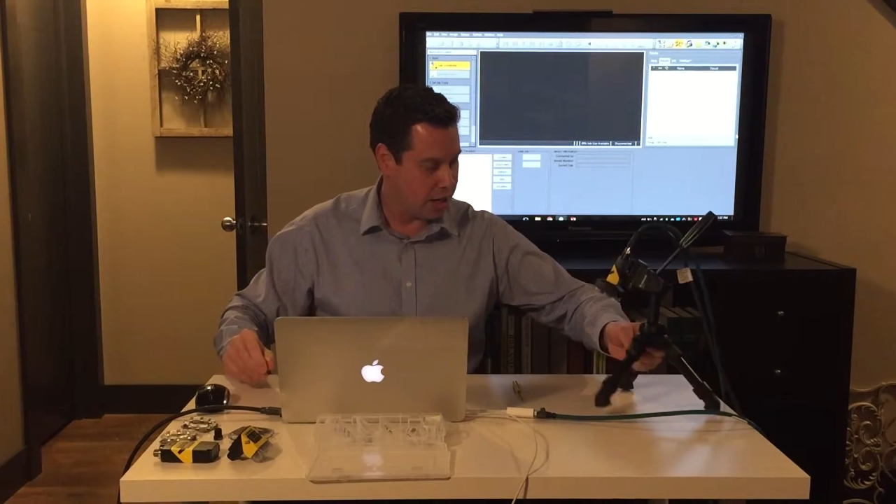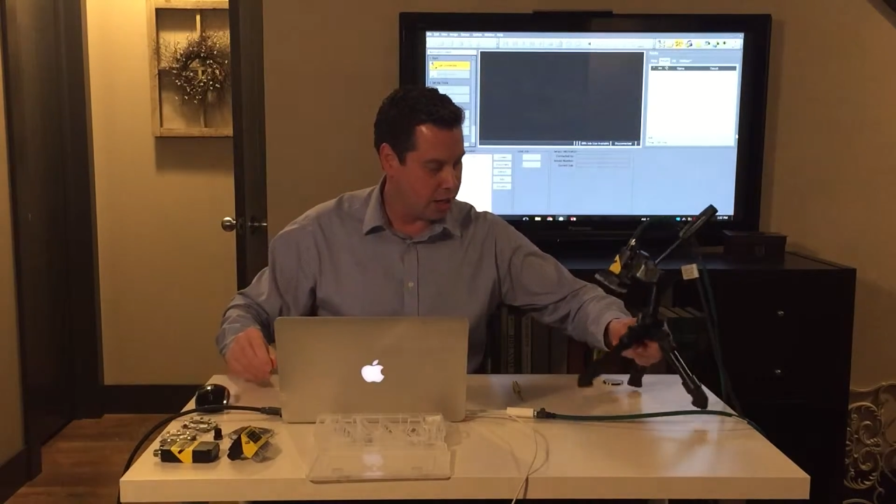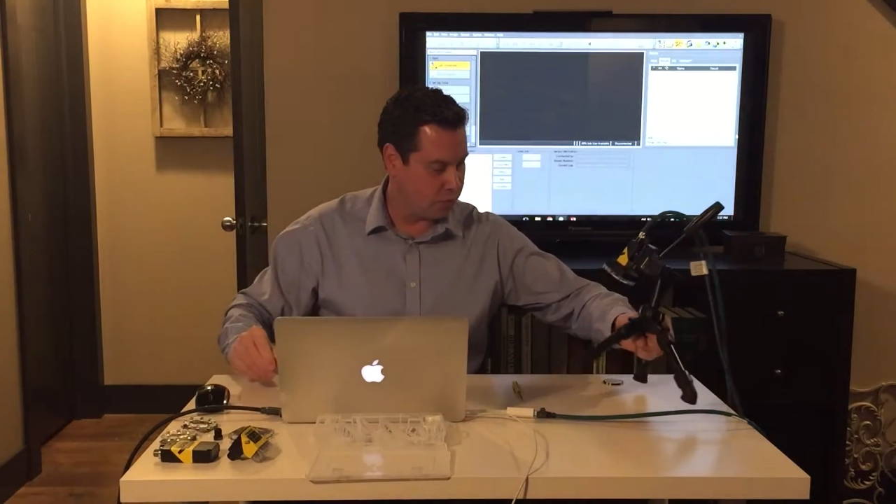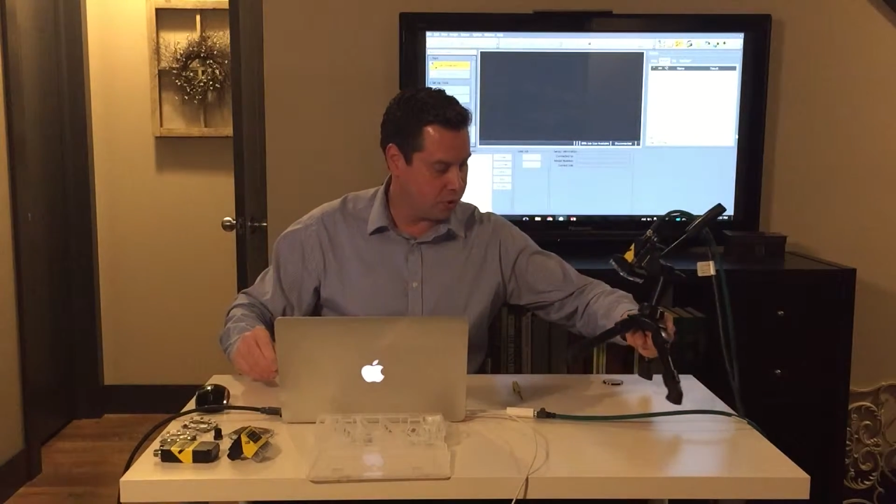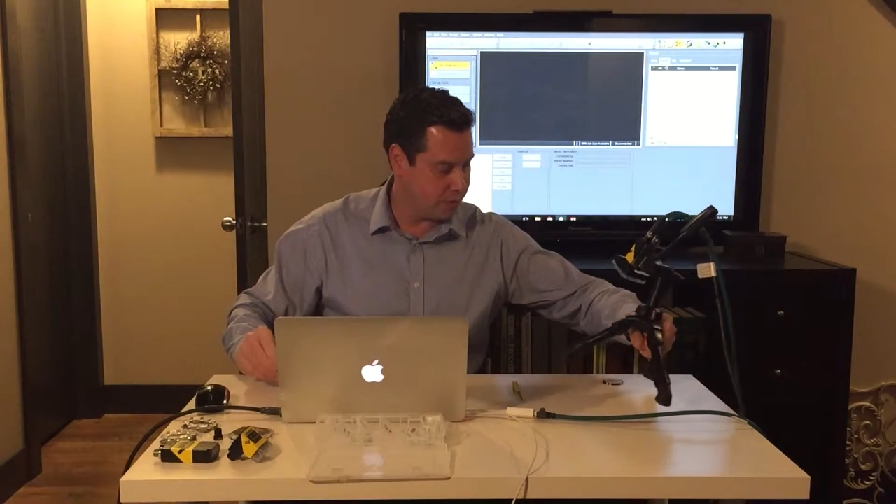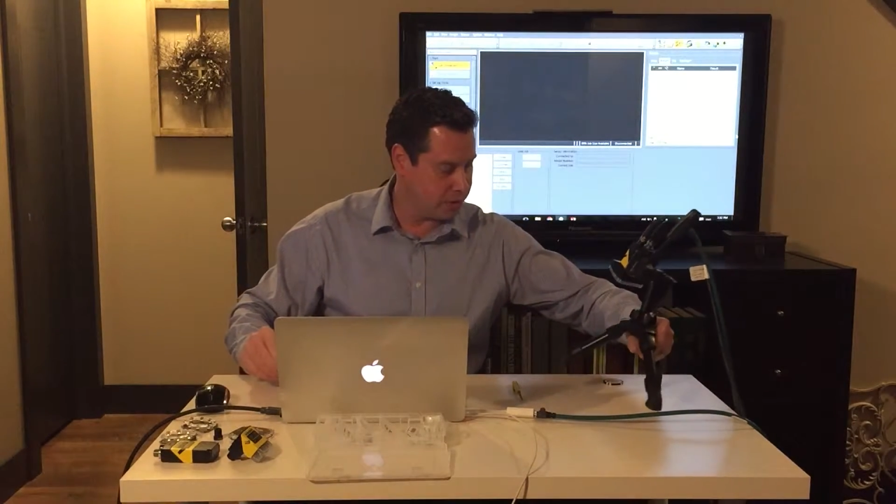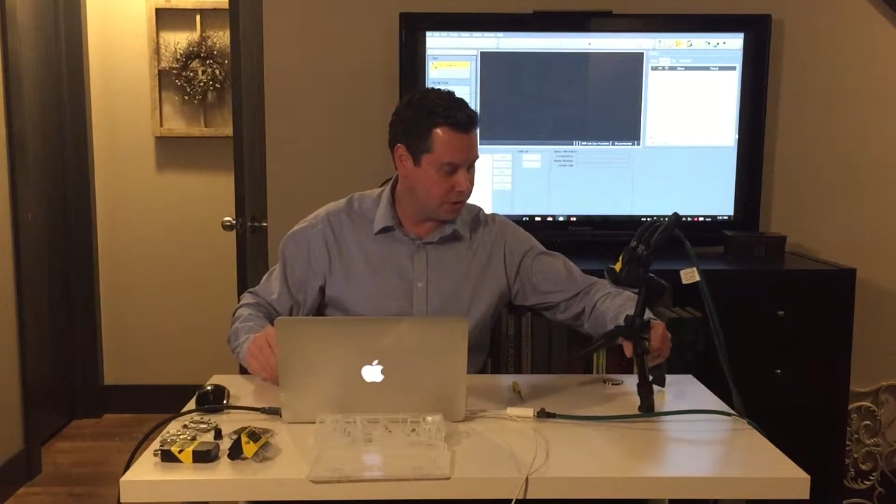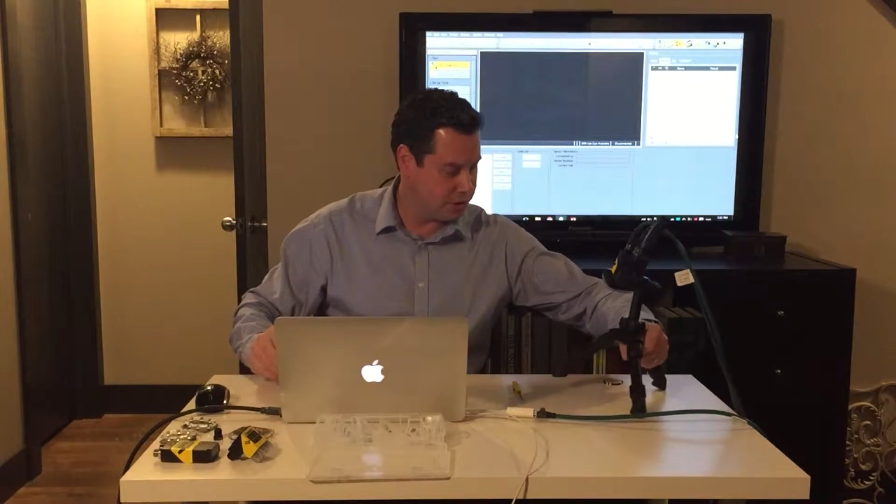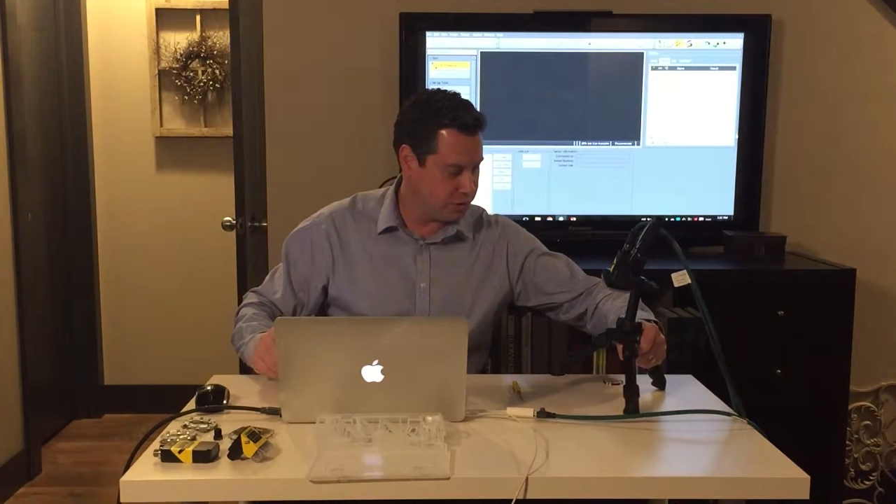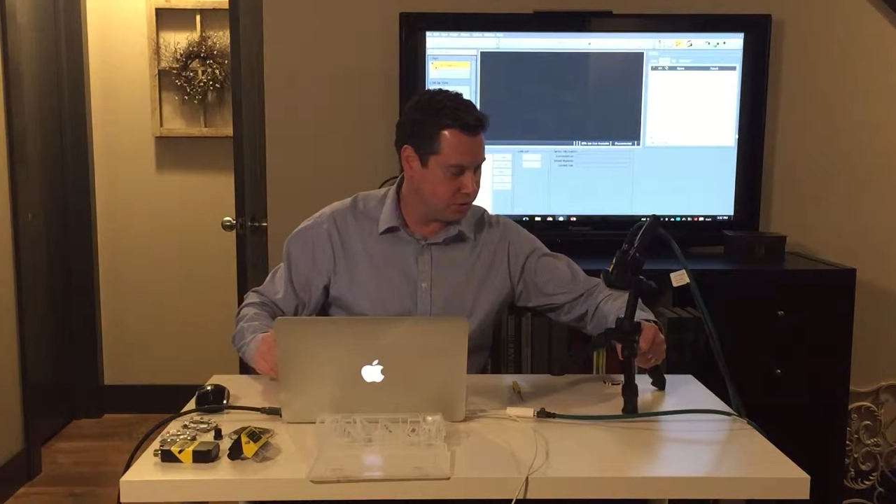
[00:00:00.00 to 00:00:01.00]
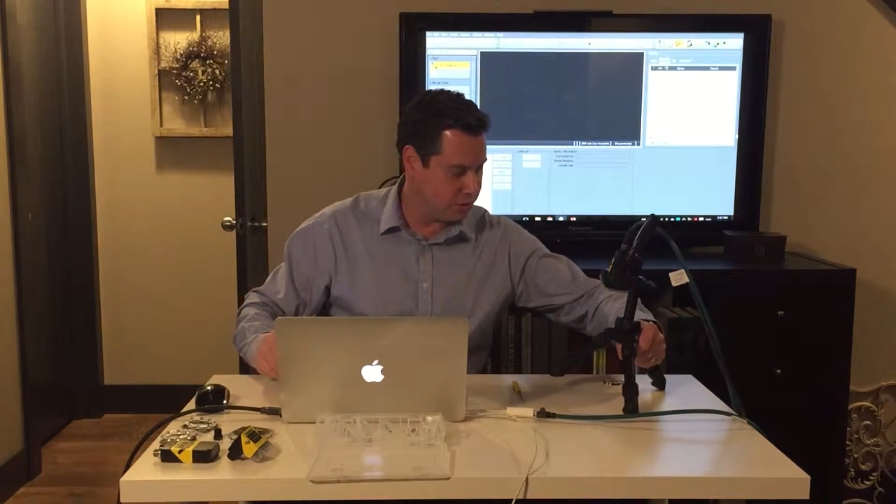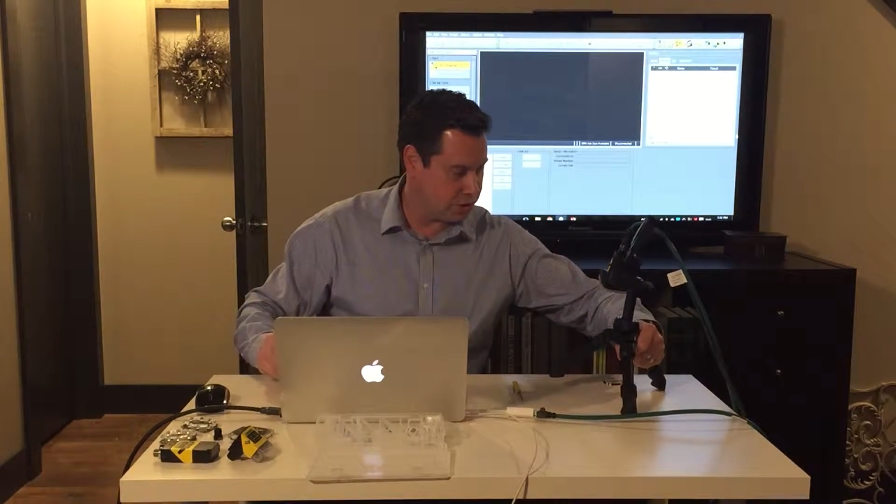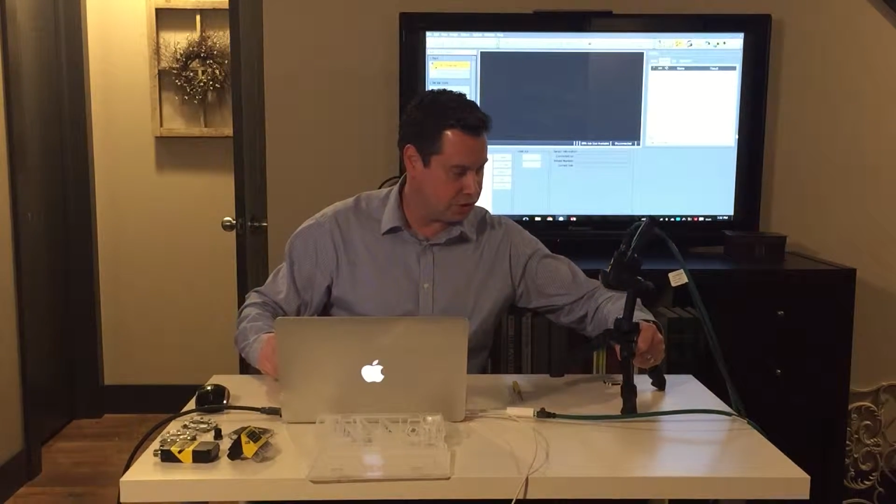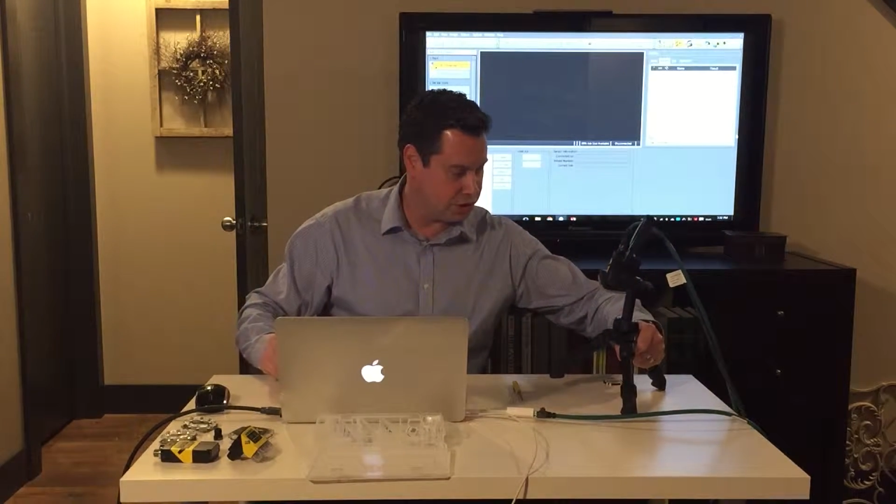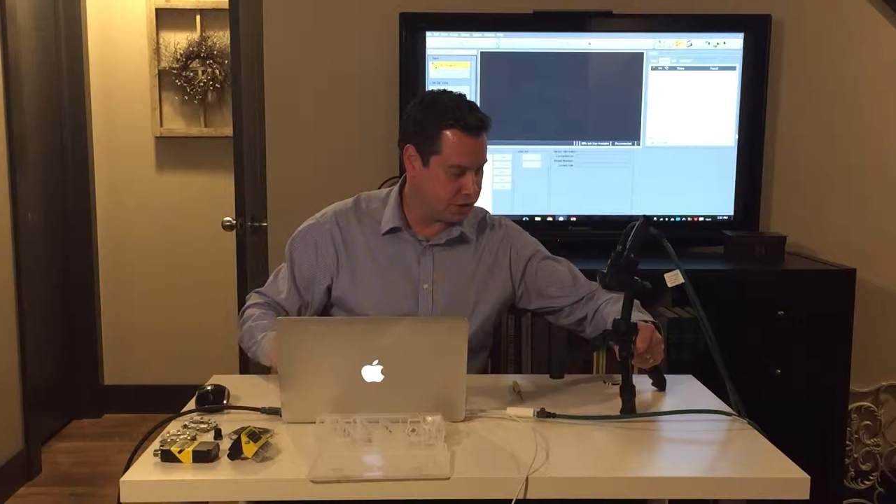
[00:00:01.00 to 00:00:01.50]
And what I'm going to do
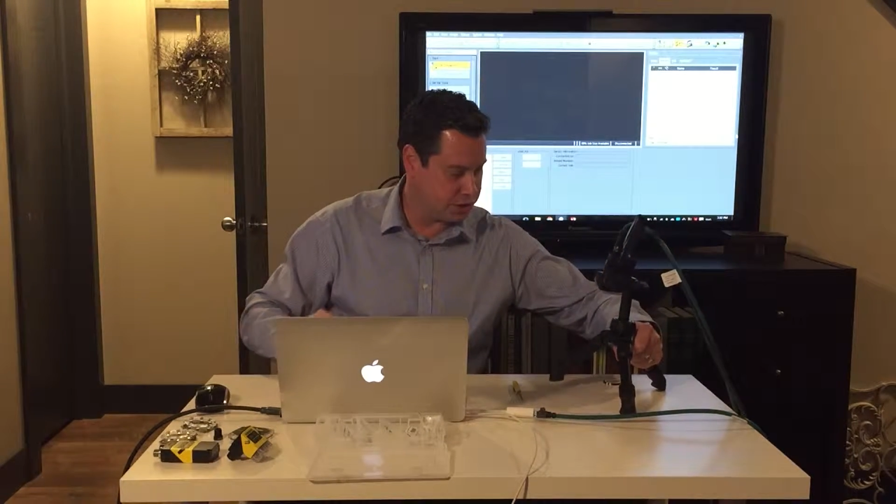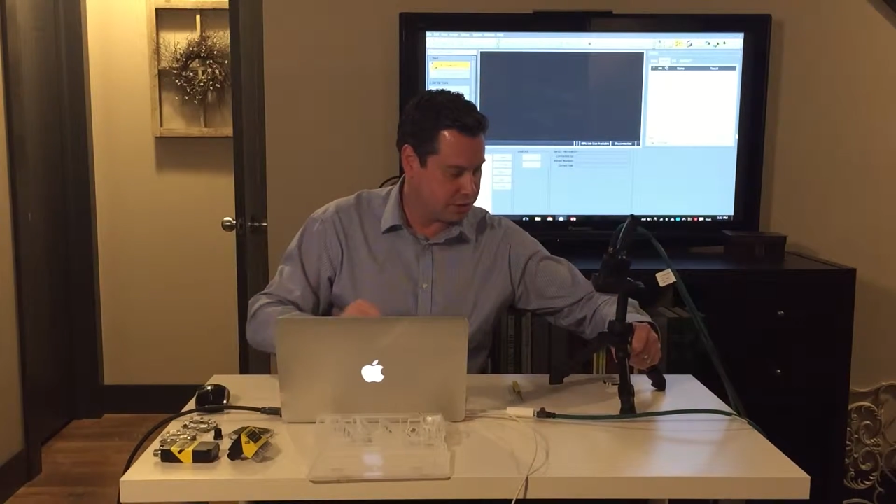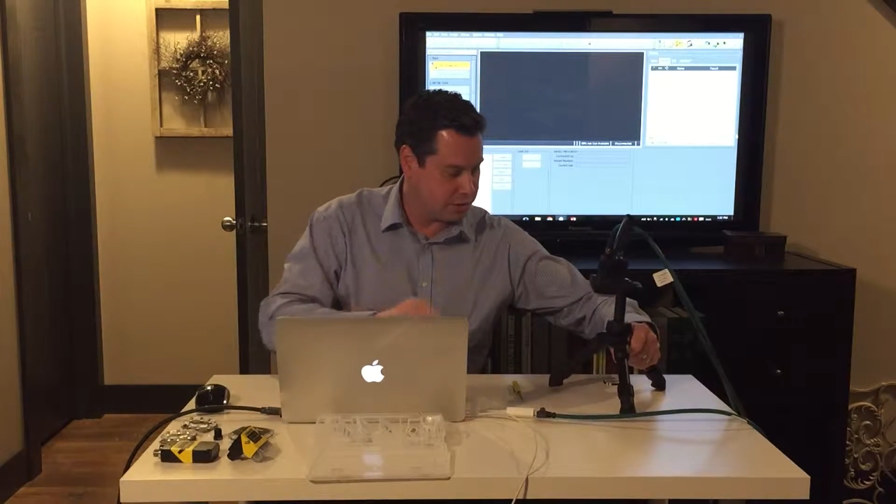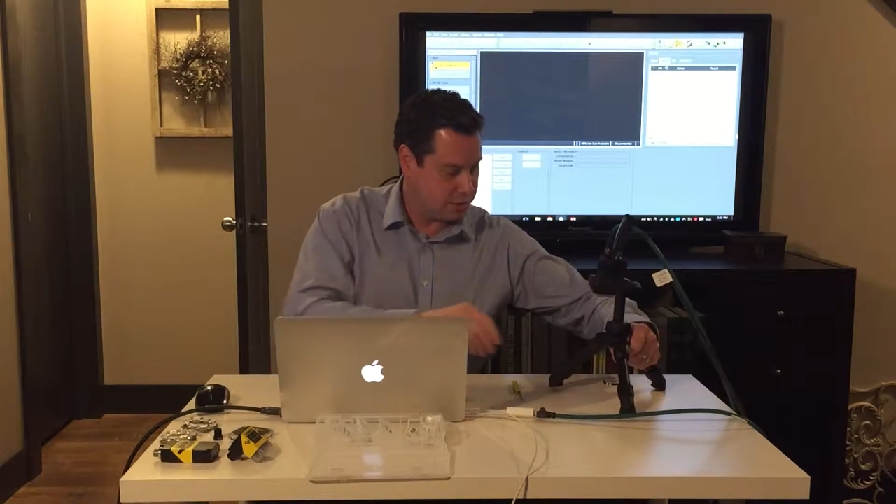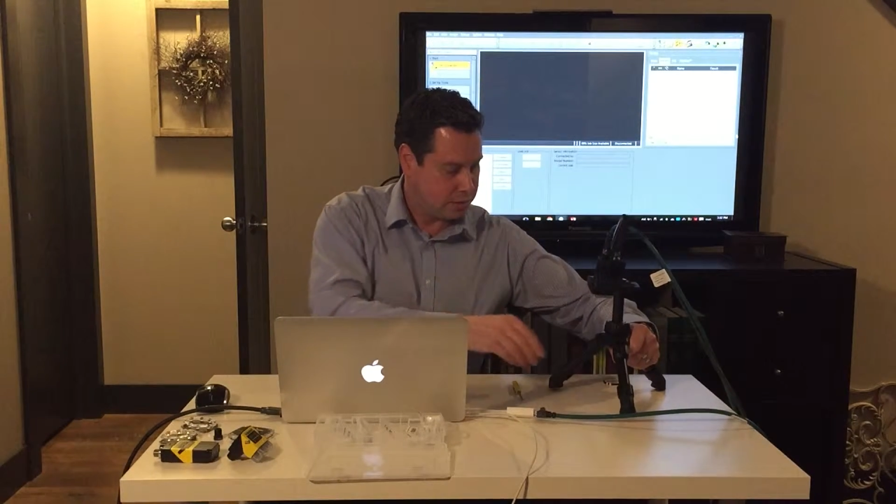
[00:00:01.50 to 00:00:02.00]
is just